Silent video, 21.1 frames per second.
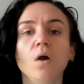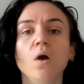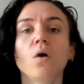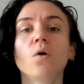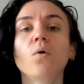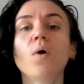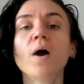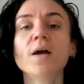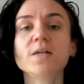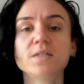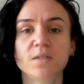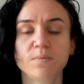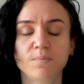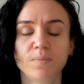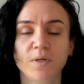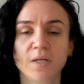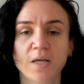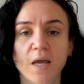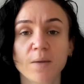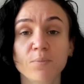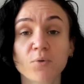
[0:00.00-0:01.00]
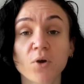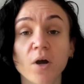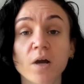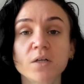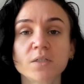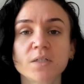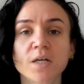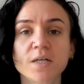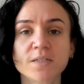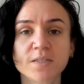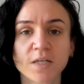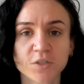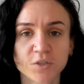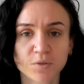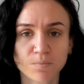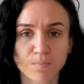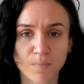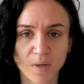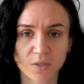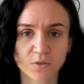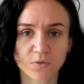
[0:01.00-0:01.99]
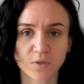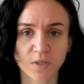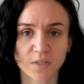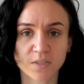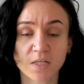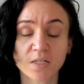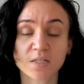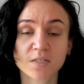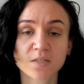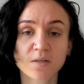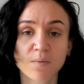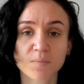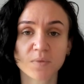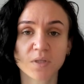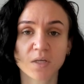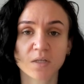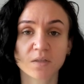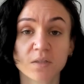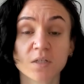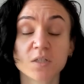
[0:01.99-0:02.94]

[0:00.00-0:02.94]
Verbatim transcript: Quite simply, a prioritization matrix is something that